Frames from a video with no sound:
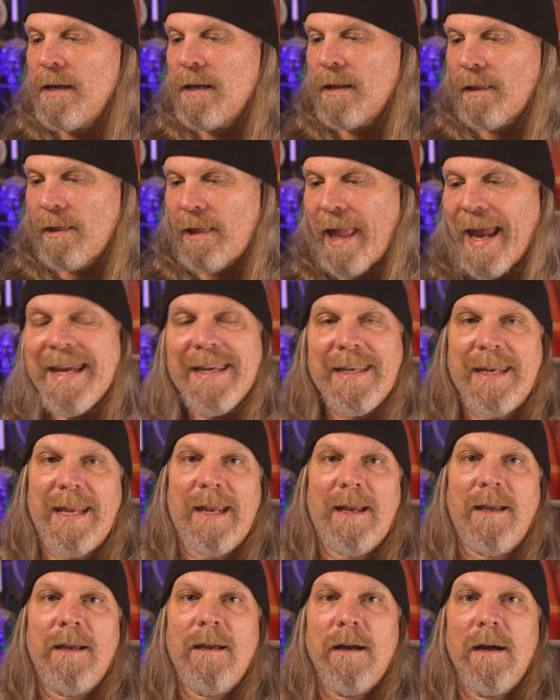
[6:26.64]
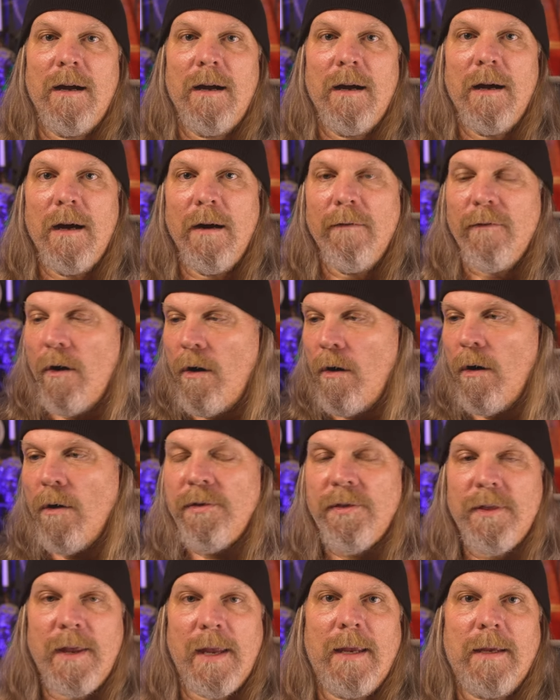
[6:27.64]
Lightning, of all
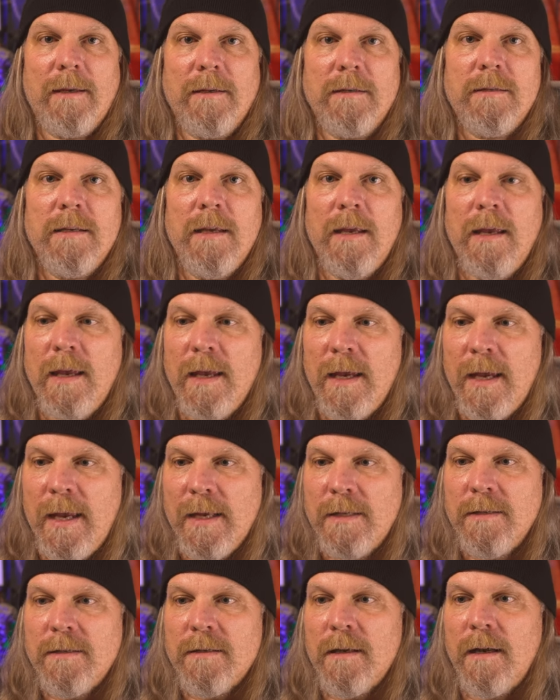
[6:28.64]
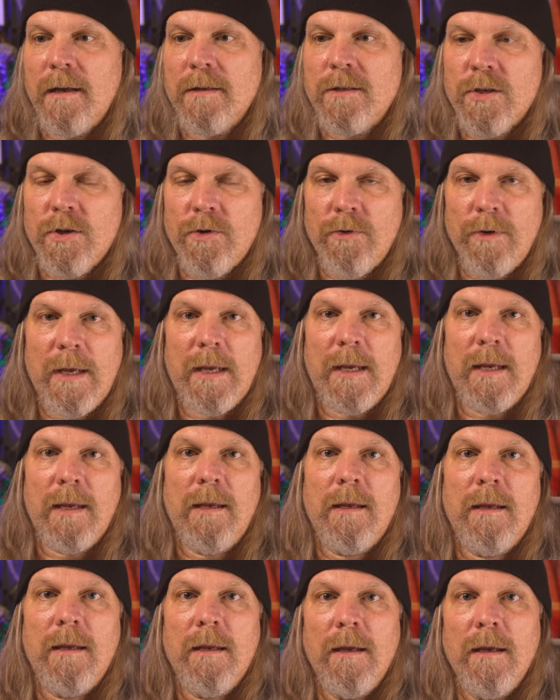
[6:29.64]
things, hits a
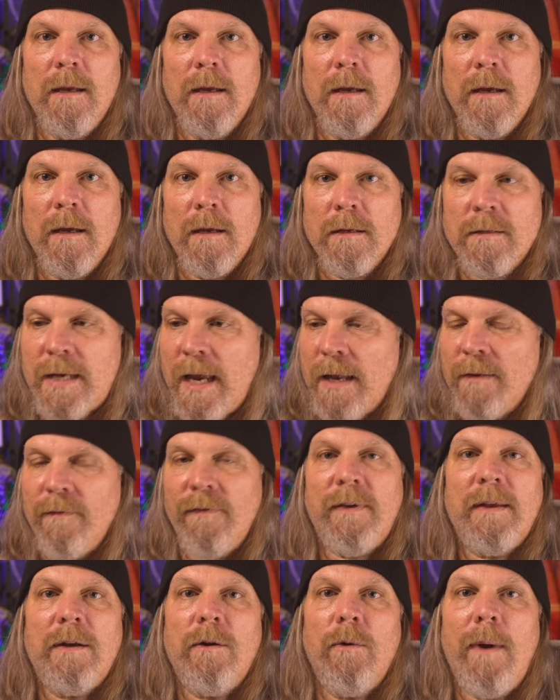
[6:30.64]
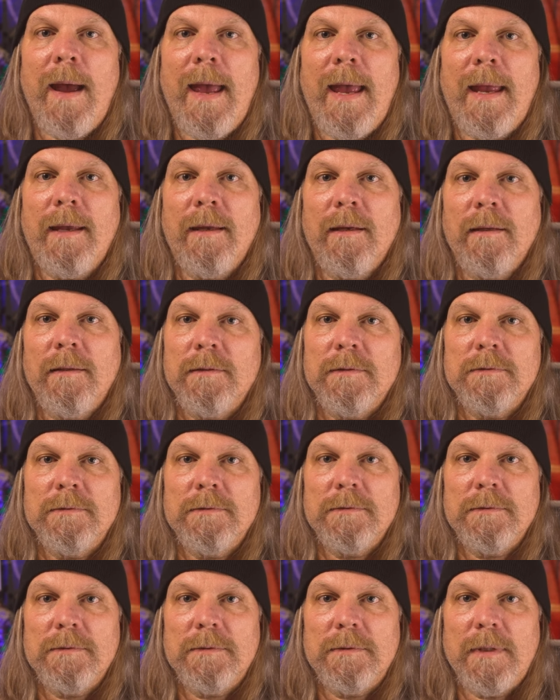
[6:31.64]
tree 10 feet away,
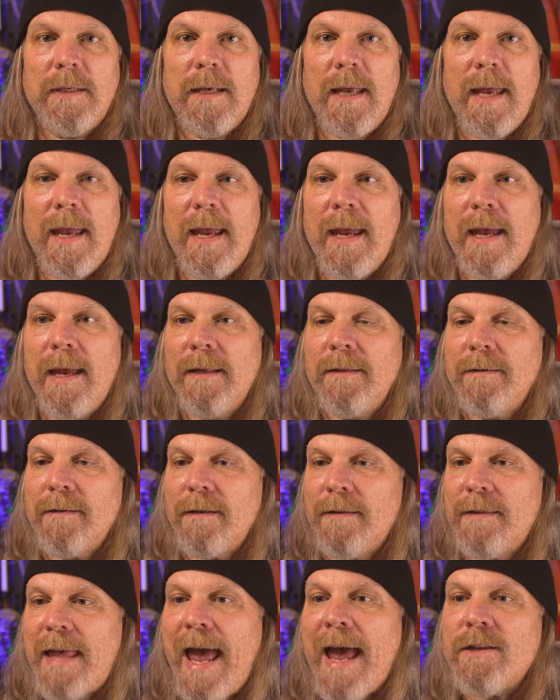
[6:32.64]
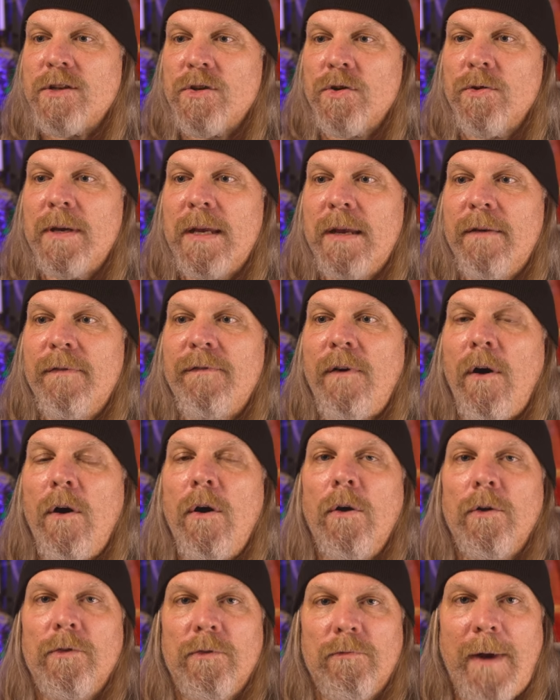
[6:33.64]
and that tree
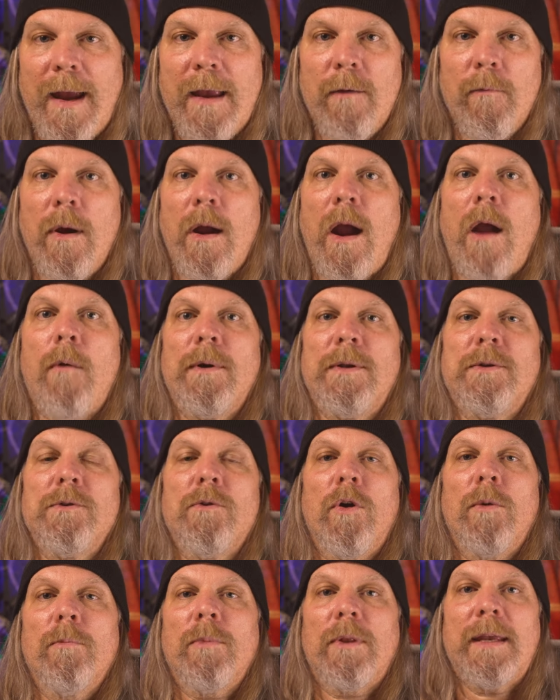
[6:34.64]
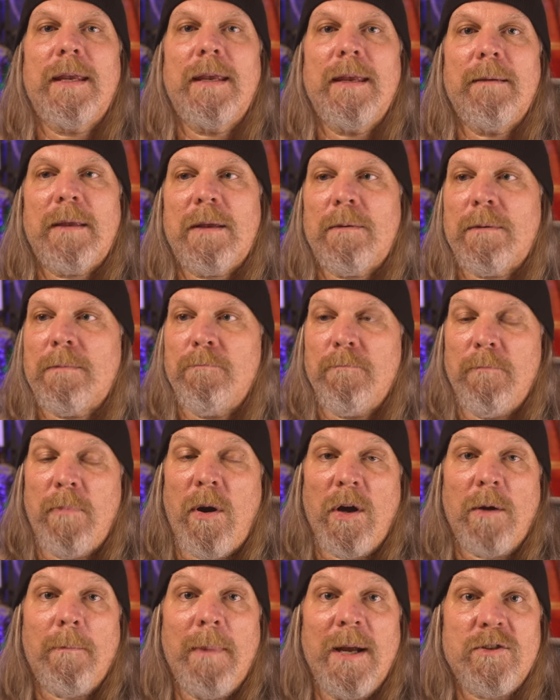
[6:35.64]
falls right where I would normally
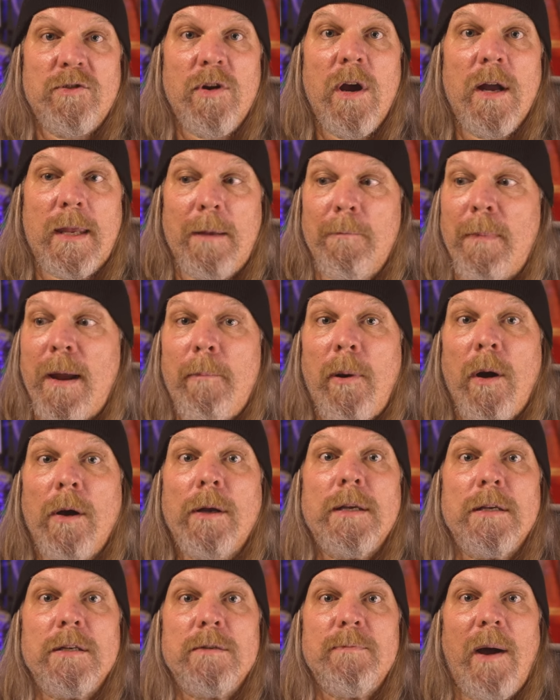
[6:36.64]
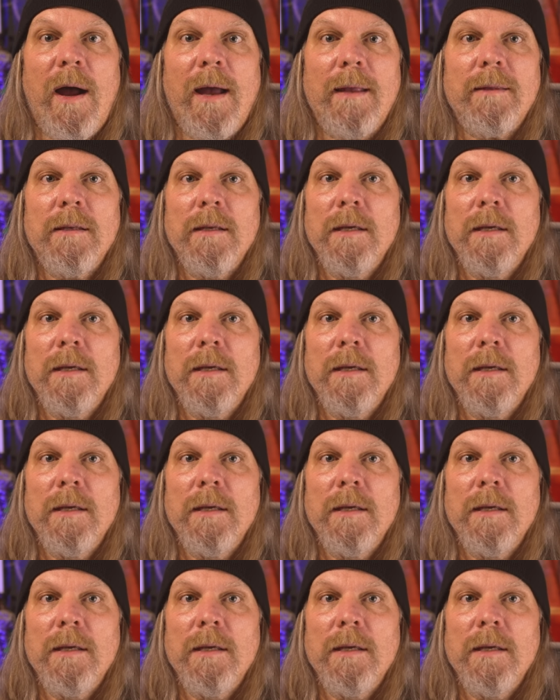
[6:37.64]
park my truck, in my parking spot.